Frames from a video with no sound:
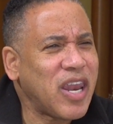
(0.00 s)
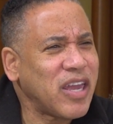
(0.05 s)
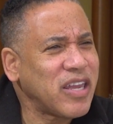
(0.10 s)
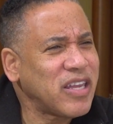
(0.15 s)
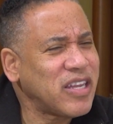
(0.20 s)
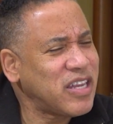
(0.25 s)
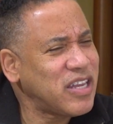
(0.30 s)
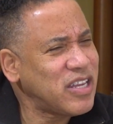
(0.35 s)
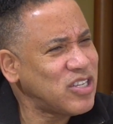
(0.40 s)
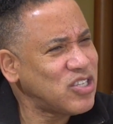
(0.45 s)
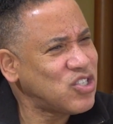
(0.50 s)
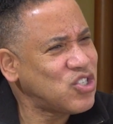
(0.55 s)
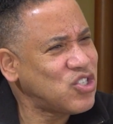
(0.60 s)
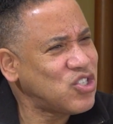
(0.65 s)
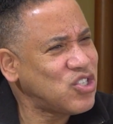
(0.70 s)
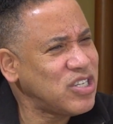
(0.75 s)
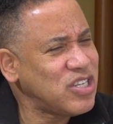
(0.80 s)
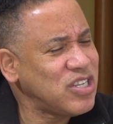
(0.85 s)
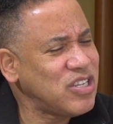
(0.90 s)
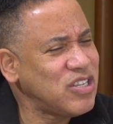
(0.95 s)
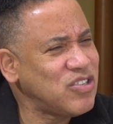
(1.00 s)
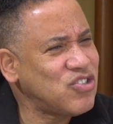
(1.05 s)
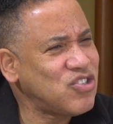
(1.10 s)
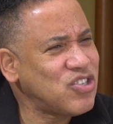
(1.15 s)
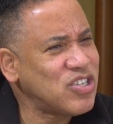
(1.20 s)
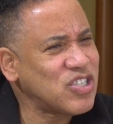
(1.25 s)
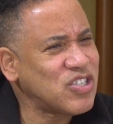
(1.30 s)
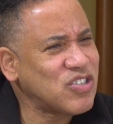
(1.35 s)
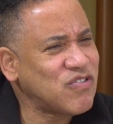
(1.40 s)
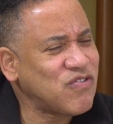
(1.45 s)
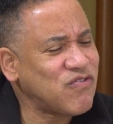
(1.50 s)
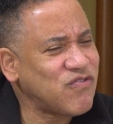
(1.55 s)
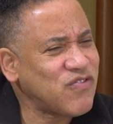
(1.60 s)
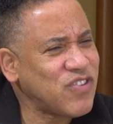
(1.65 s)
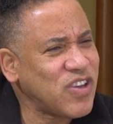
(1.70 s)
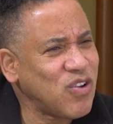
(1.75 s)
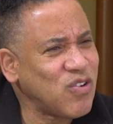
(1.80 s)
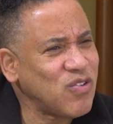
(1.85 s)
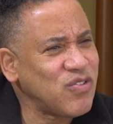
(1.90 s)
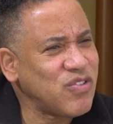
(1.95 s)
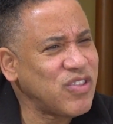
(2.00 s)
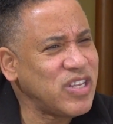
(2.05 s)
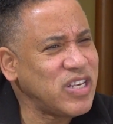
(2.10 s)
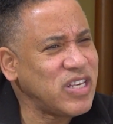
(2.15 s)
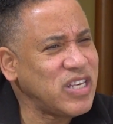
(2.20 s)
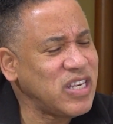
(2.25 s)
I guess she just felt the